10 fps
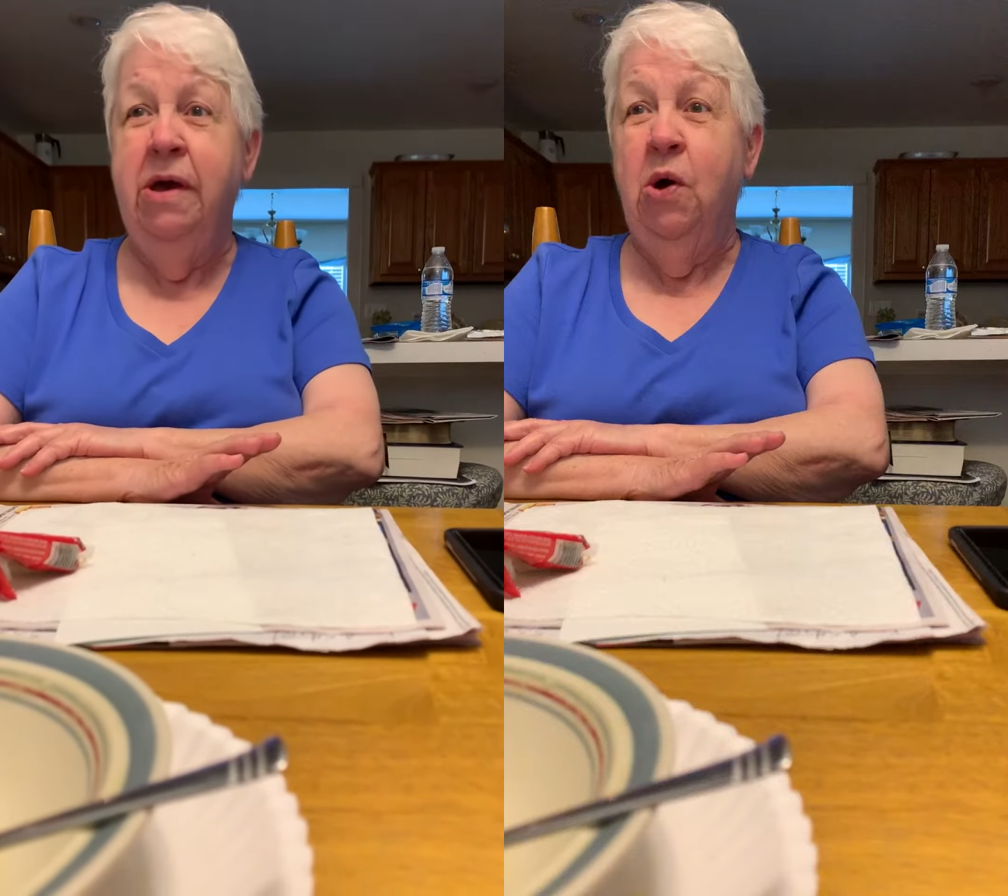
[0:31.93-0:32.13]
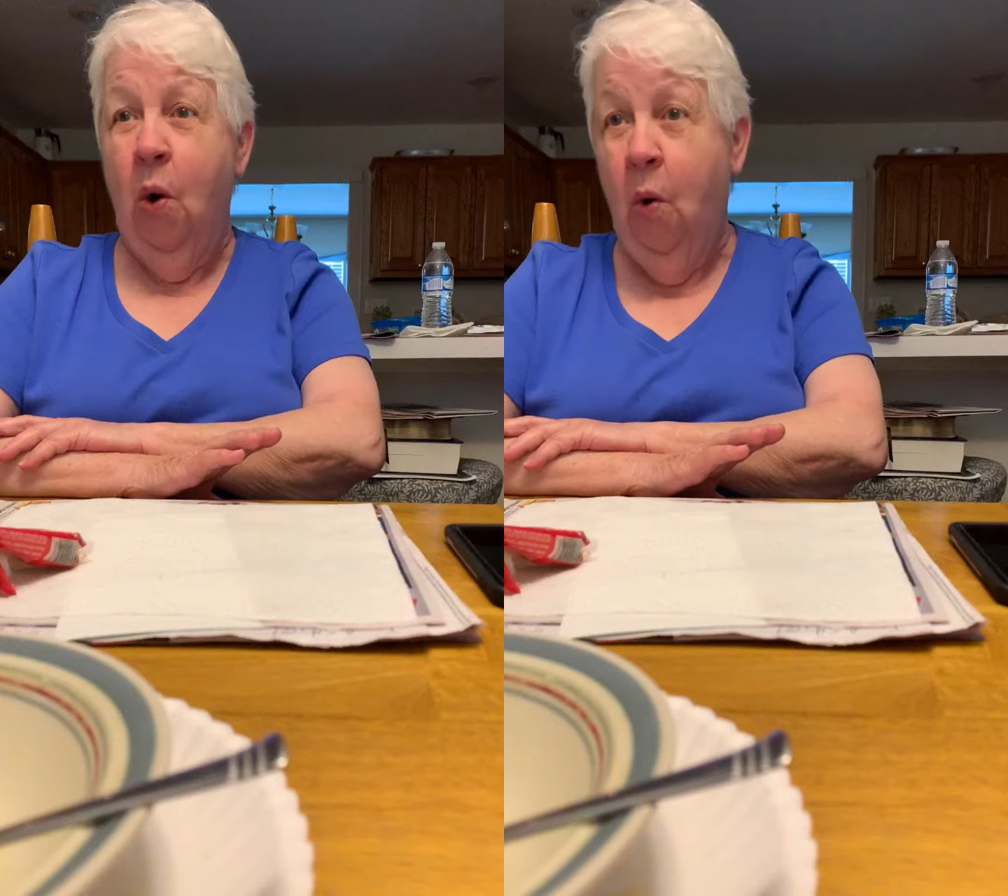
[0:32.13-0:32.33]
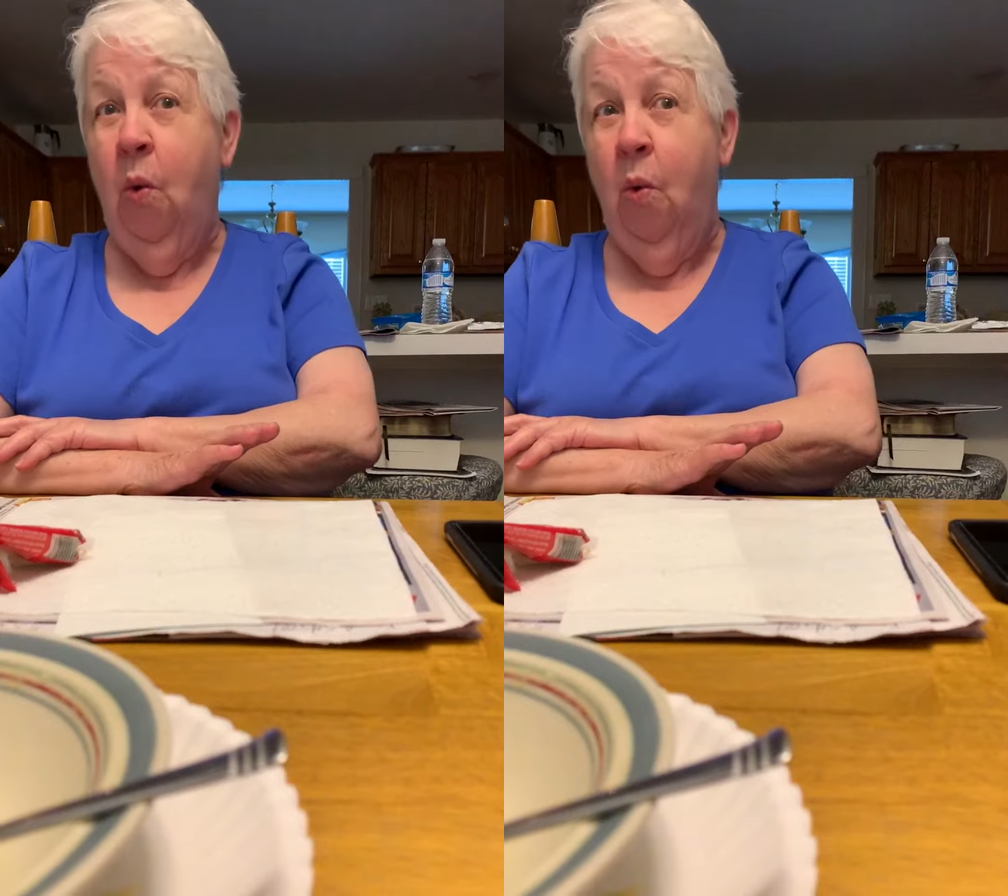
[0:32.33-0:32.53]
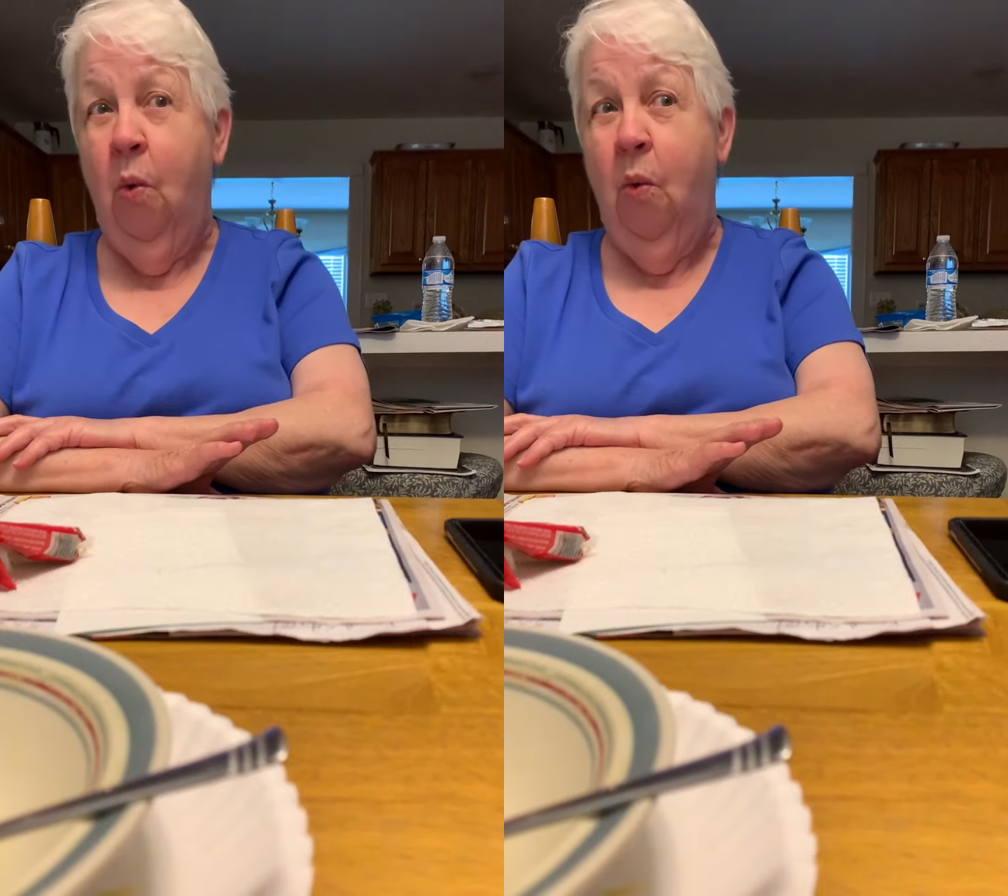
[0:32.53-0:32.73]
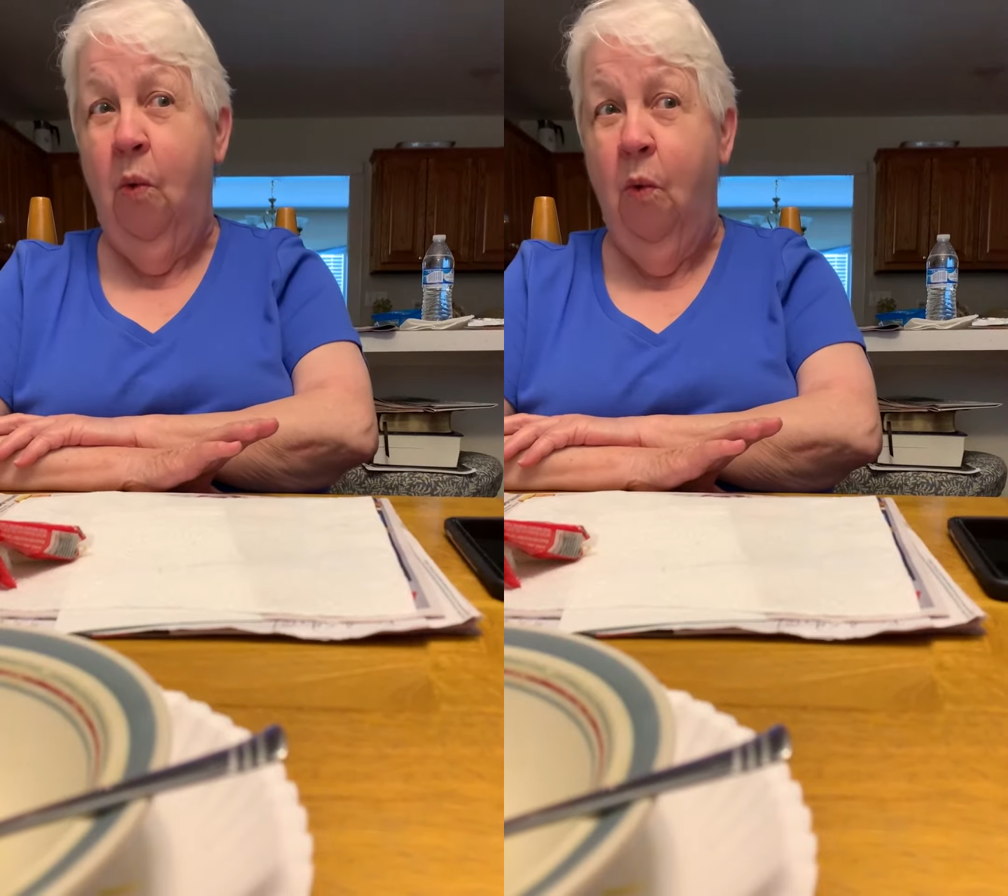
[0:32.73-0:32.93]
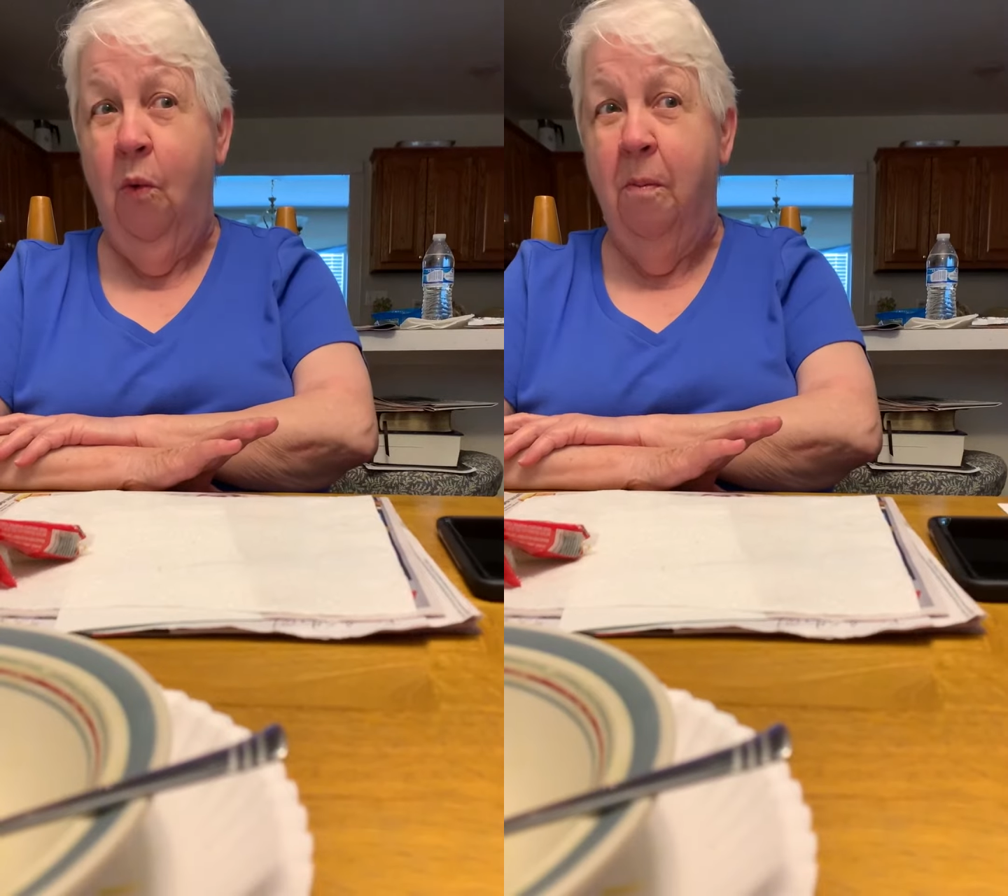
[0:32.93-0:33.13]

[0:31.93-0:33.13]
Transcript: home.